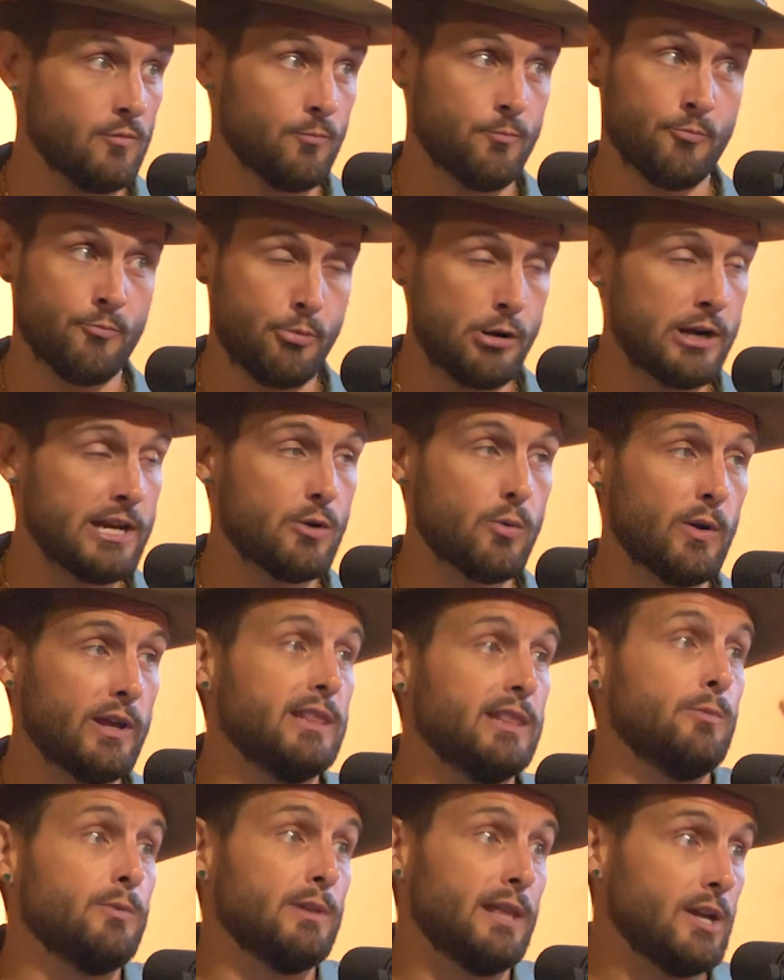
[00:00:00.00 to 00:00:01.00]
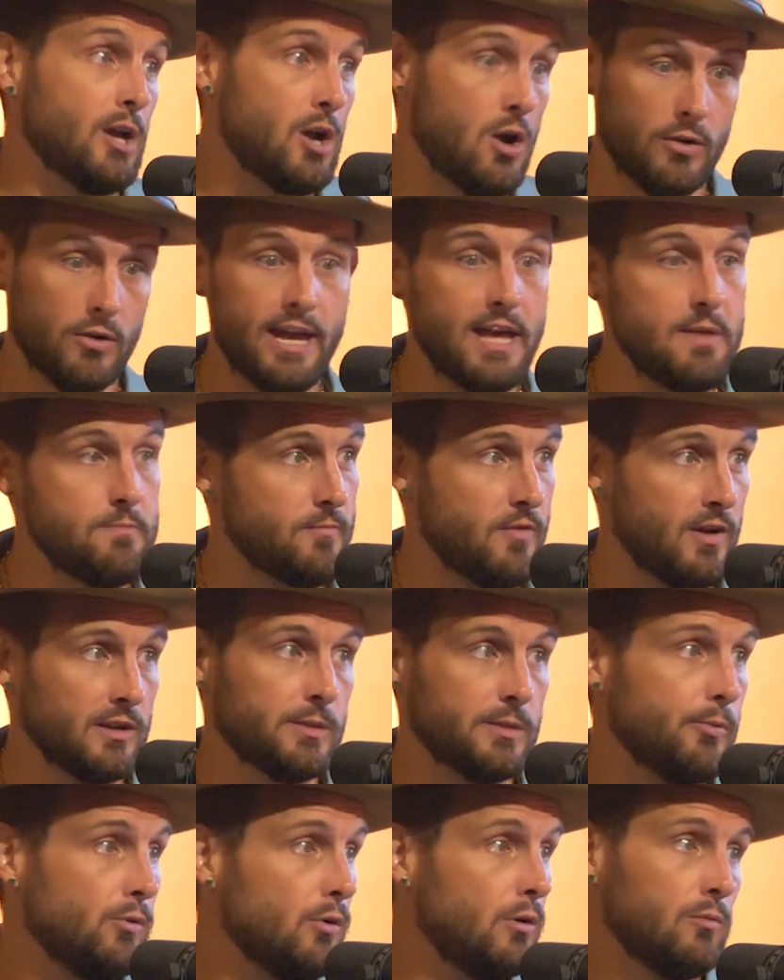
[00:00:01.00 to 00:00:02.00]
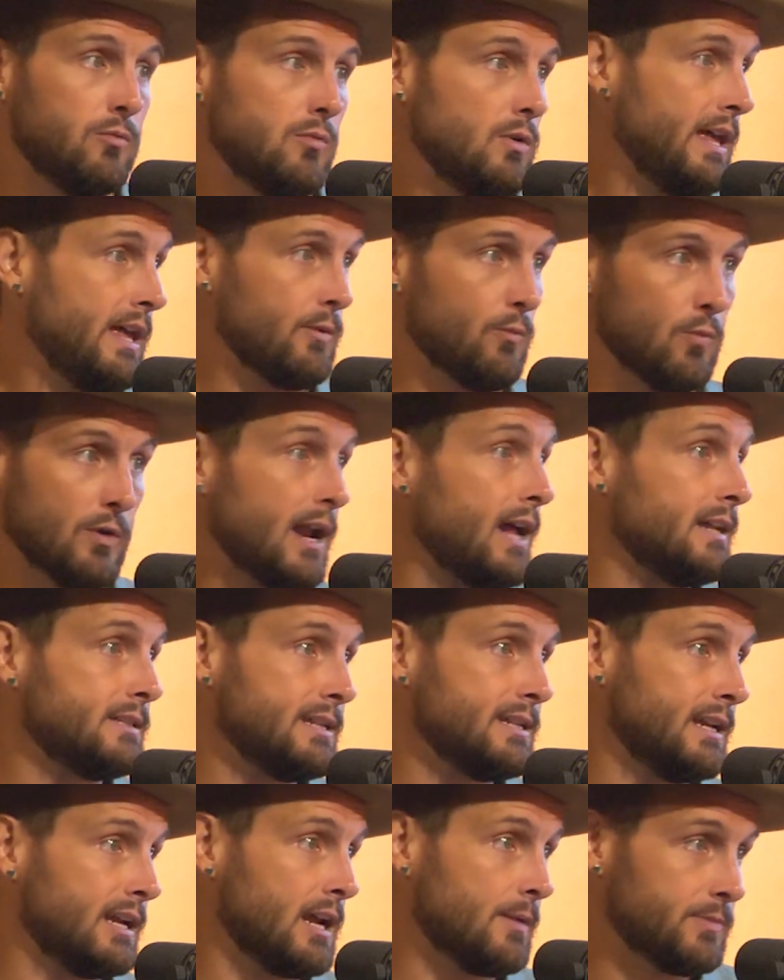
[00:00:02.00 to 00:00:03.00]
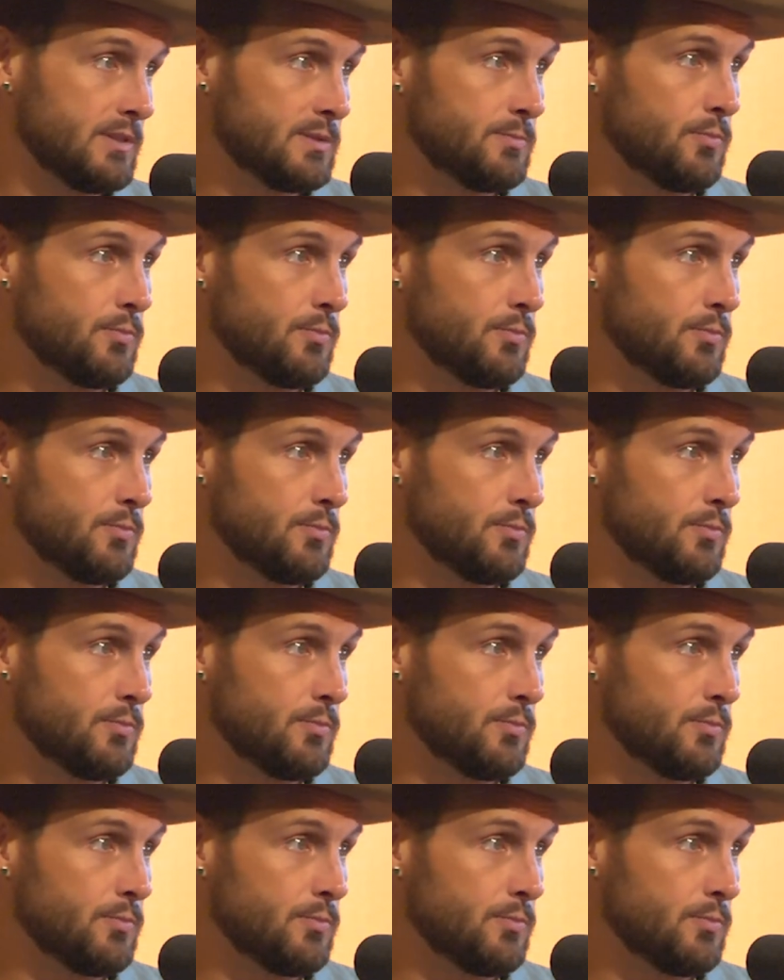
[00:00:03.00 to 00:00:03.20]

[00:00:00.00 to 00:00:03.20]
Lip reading: pretty quickly, we're like, okay, fuck the pool. We're not setting up this